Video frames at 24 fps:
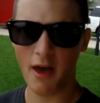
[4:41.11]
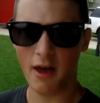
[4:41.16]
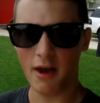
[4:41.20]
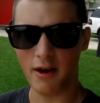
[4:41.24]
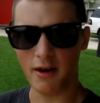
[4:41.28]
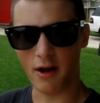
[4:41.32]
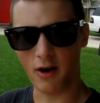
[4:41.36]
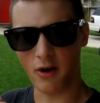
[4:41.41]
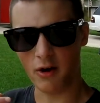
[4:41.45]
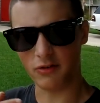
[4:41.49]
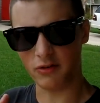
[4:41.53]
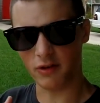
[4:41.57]

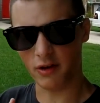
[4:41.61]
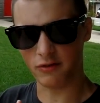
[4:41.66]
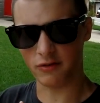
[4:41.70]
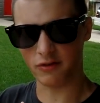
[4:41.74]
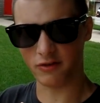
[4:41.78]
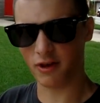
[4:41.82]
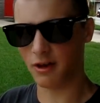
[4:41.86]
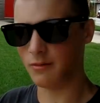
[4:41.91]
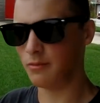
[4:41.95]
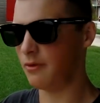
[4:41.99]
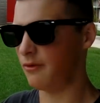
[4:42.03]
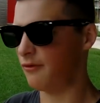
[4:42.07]
Now, as I've
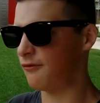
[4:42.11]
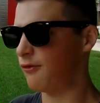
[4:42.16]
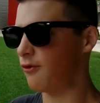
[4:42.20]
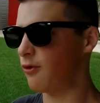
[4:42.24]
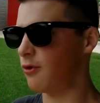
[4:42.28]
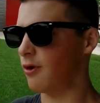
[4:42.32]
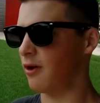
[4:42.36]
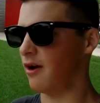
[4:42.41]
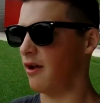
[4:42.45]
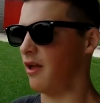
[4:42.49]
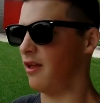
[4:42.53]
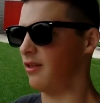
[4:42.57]
said
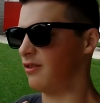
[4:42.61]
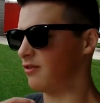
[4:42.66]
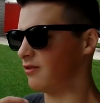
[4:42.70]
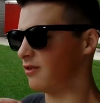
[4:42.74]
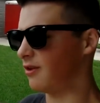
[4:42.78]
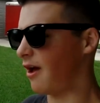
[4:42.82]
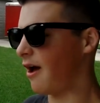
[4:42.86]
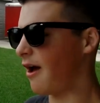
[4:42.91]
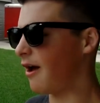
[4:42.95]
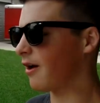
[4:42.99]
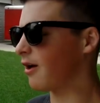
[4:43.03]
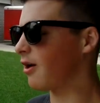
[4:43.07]
before, it's
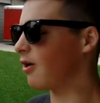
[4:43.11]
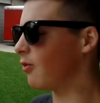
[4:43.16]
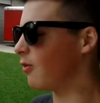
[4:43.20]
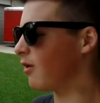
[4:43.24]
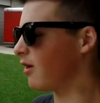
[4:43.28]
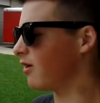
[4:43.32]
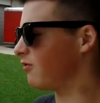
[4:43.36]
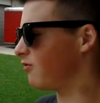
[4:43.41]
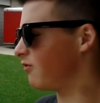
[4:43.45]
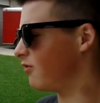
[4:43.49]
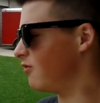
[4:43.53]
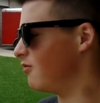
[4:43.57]
not
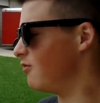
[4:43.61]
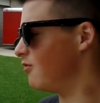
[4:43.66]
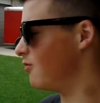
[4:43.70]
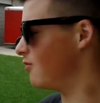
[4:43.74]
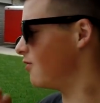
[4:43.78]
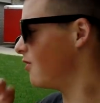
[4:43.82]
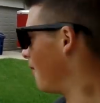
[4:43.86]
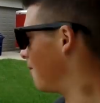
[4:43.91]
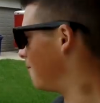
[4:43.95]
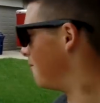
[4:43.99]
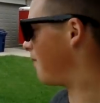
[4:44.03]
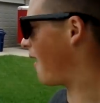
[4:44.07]
going
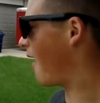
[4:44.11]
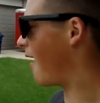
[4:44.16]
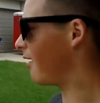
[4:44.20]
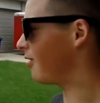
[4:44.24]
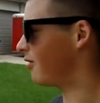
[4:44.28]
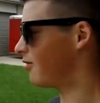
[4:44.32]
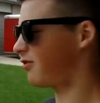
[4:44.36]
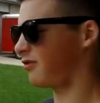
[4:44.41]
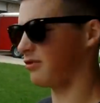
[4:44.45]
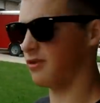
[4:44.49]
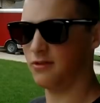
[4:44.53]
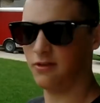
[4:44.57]
to
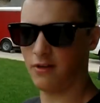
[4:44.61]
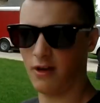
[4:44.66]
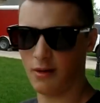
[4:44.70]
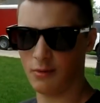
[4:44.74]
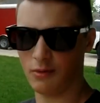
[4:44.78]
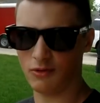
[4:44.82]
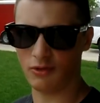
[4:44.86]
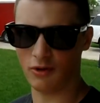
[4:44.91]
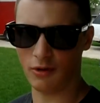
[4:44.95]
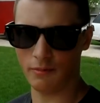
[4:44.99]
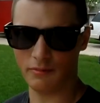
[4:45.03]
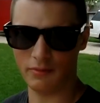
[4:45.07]
abolish the
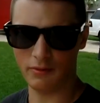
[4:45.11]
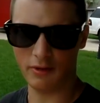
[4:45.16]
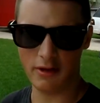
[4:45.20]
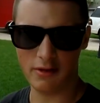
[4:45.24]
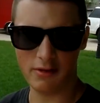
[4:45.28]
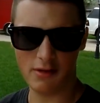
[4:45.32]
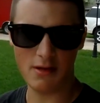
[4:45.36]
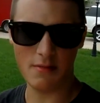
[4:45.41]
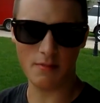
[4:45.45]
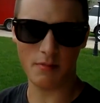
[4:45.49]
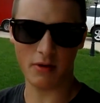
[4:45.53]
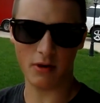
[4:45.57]
damage
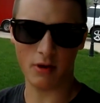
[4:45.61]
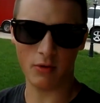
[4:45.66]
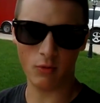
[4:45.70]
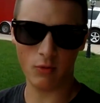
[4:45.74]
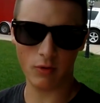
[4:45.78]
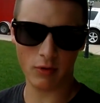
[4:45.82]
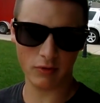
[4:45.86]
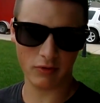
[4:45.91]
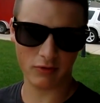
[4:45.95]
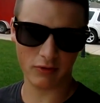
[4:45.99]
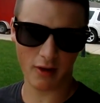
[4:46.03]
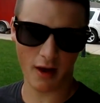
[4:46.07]
completely, but it
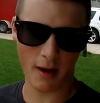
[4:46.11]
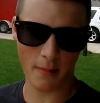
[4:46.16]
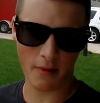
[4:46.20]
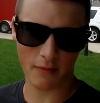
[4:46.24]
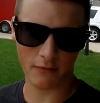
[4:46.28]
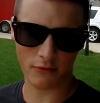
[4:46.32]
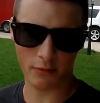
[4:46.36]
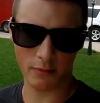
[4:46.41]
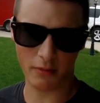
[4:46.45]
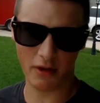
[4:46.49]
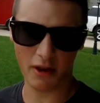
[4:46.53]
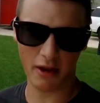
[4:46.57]
will stop
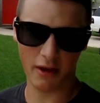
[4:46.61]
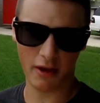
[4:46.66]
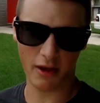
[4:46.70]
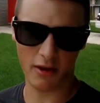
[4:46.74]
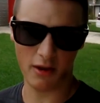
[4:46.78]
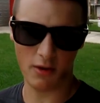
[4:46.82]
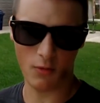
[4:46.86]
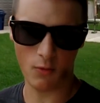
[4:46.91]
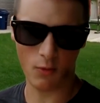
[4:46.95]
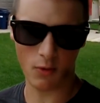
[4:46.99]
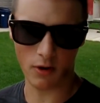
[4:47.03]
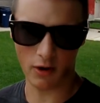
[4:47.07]
it from getting
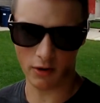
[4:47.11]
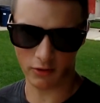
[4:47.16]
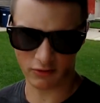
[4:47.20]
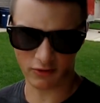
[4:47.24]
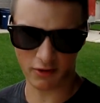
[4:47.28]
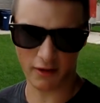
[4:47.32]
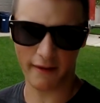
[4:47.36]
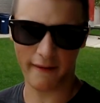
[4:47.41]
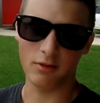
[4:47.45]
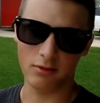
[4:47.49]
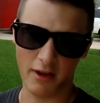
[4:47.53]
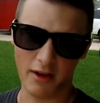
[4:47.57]
any
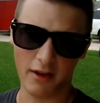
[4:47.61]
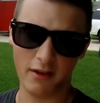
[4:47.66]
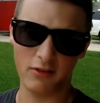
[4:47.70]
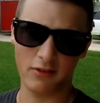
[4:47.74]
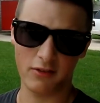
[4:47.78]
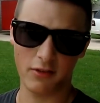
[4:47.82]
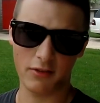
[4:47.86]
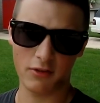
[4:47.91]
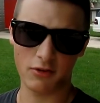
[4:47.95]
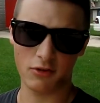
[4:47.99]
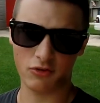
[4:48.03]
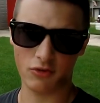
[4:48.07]
worse. Links
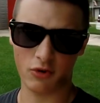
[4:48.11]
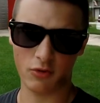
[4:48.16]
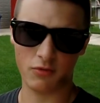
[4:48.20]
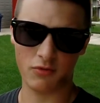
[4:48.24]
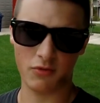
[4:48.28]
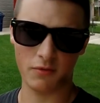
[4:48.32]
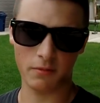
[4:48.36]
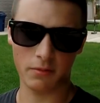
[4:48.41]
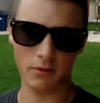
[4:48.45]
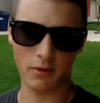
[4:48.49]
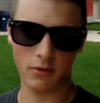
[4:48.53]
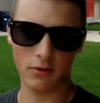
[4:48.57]
in the
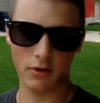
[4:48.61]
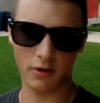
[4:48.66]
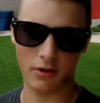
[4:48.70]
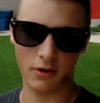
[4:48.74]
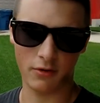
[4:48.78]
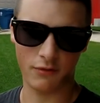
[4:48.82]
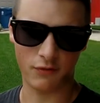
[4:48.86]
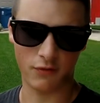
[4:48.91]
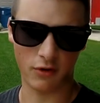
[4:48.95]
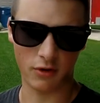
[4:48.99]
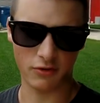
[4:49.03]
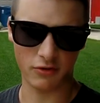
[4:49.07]
description below to
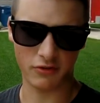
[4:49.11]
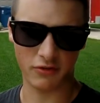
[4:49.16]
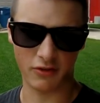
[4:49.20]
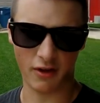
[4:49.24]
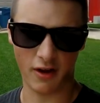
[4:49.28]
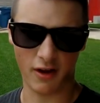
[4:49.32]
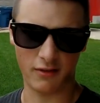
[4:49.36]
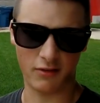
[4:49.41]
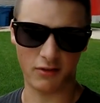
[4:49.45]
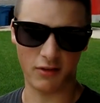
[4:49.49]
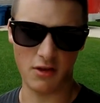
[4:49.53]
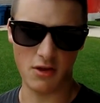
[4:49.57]
good
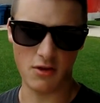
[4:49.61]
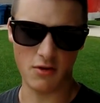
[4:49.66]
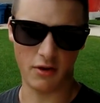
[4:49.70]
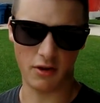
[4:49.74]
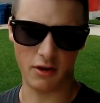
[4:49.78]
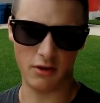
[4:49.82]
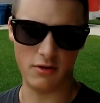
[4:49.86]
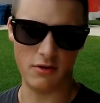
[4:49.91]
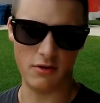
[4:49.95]
fungicides that you can